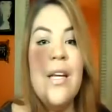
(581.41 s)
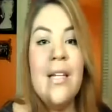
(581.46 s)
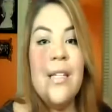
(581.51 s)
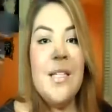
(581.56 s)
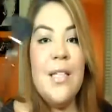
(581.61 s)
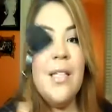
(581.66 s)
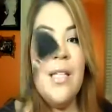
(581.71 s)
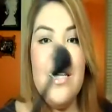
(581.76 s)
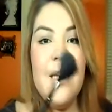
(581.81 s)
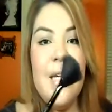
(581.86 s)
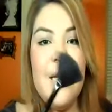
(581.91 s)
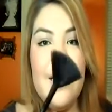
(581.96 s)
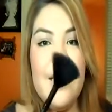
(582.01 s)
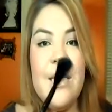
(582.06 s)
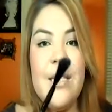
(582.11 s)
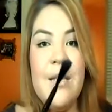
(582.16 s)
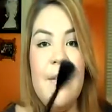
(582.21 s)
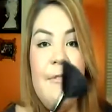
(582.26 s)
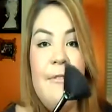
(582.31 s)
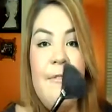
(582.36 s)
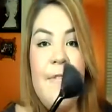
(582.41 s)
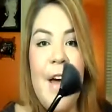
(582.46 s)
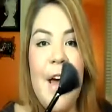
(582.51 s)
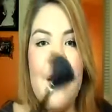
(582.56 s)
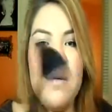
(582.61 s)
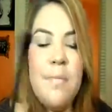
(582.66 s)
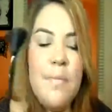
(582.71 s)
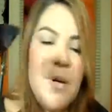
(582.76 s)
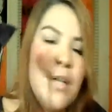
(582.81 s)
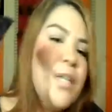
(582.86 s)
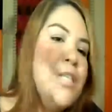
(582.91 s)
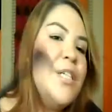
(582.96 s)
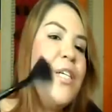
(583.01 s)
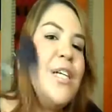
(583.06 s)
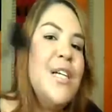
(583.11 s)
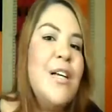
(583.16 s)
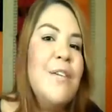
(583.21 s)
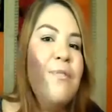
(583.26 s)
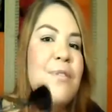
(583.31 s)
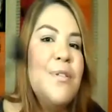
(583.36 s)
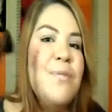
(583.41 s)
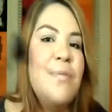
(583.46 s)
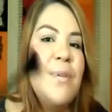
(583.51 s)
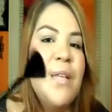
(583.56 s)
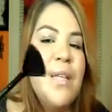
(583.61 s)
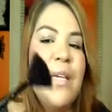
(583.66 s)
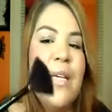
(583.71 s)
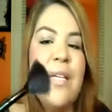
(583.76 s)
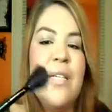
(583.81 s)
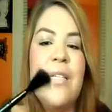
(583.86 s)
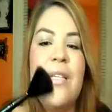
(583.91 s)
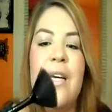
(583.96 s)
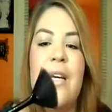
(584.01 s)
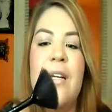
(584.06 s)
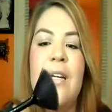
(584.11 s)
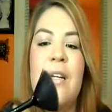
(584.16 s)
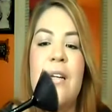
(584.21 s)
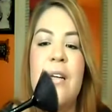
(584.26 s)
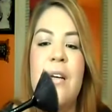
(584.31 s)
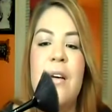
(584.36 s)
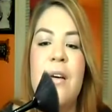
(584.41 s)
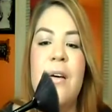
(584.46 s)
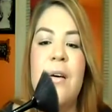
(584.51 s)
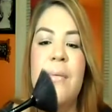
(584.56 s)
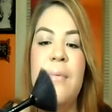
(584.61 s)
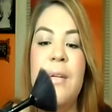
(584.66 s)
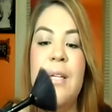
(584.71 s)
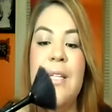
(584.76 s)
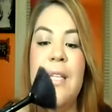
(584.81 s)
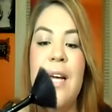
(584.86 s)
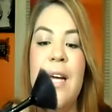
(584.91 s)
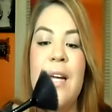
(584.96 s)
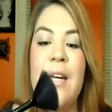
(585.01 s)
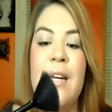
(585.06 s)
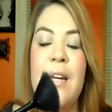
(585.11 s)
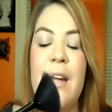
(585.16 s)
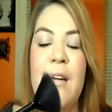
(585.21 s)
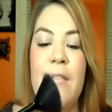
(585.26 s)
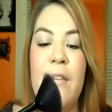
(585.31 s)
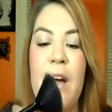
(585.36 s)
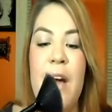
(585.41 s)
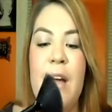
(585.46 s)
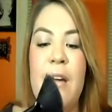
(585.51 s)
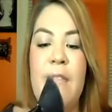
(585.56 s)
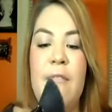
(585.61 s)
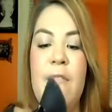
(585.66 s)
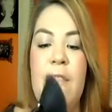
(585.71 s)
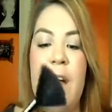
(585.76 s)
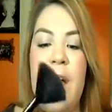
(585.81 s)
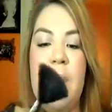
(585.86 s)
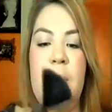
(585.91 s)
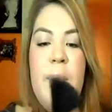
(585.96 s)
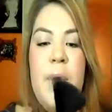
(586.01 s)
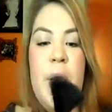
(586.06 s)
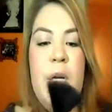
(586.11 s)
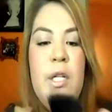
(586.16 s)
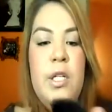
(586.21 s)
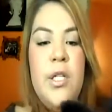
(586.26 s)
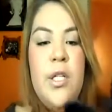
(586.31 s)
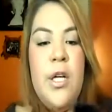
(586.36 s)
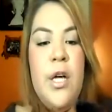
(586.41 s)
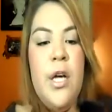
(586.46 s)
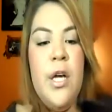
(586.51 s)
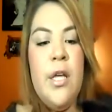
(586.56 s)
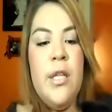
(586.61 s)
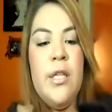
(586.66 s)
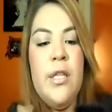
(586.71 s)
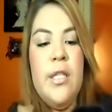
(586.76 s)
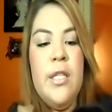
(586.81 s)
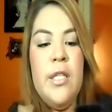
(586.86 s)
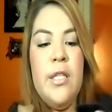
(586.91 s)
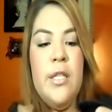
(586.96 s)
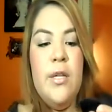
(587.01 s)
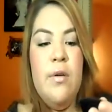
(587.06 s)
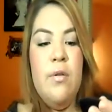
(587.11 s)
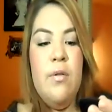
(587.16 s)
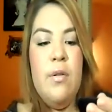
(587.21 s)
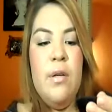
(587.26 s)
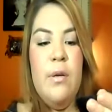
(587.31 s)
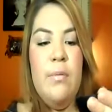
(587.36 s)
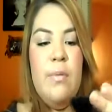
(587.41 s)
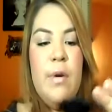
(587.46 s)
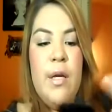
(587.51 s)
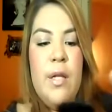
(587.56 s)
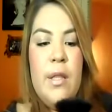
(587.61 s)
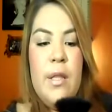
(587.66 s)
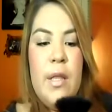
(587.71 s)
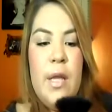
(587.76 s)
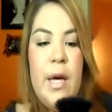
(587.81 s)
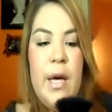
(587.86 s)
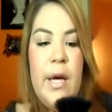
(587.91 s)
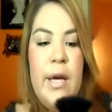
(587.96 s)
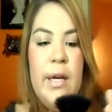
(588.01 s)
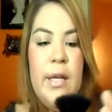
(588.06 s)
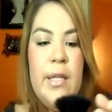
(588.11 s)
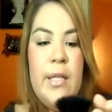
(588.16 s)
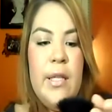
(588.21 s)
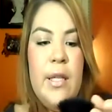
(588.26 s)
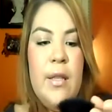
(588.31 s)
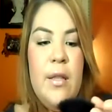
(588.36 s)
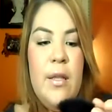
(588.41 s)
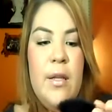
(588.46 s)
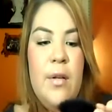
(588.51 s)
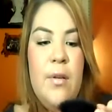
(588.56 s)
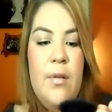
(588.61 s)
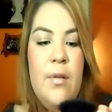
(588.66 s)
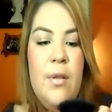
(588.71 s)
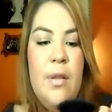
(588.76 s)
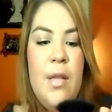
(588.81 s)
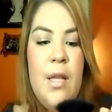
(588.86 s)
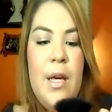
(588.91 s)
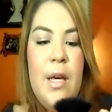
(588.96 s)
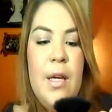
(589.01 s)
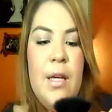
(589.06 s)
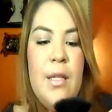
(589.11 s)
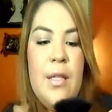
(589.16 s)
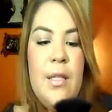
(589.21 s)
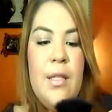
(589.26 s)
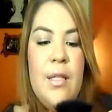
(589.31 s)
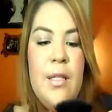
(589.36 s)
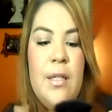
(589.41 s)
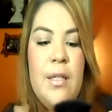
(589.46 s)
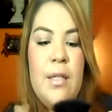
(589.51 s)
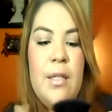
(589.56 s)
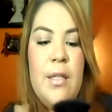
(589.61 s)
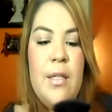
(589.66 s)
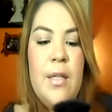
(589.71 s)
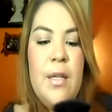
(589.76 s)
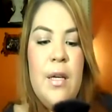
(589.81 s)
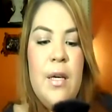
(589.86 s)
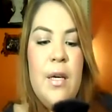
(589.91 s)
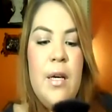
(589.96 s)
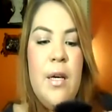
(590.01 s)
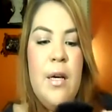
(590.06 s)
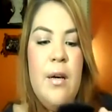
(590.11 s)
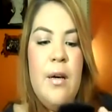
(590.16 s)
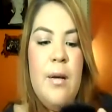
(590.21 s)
The next thing is the fan brush, and I was really excited because I had never had a fan brush. This is the only one that is a little less